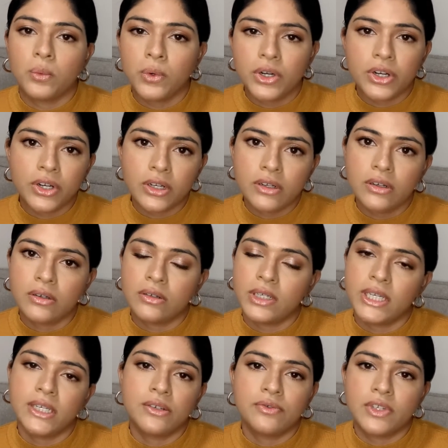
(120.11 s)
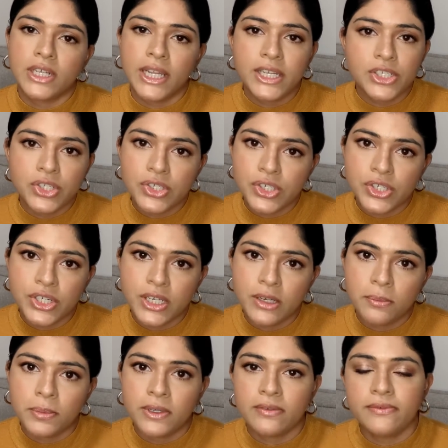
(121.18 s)
work, in a
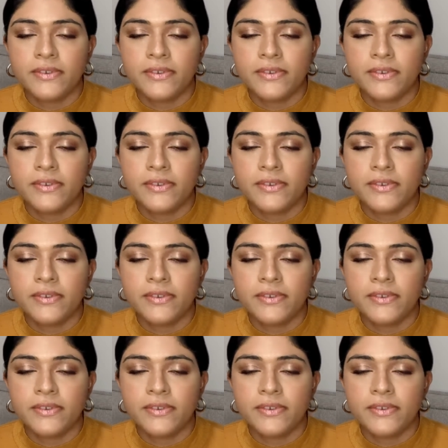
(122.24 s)
relationship,